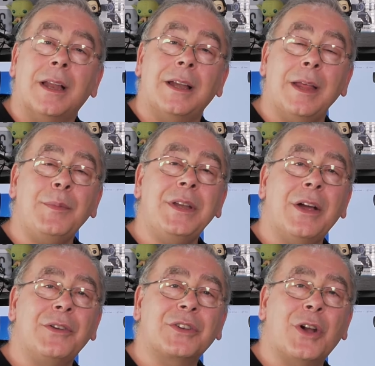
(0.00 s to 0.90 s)
Let me
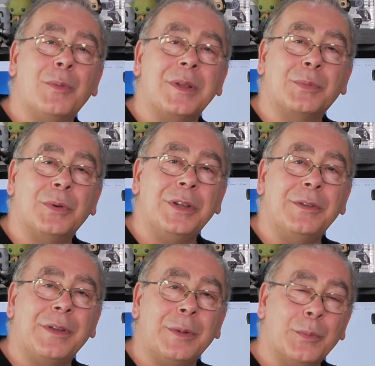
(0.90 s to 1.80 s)
know in the comments what
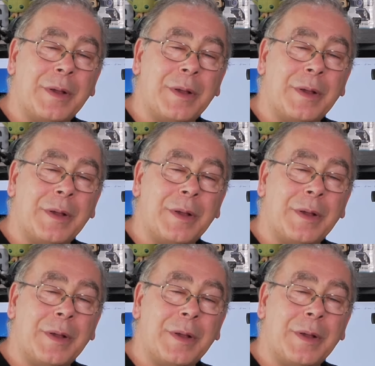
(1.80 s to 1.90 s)
you think,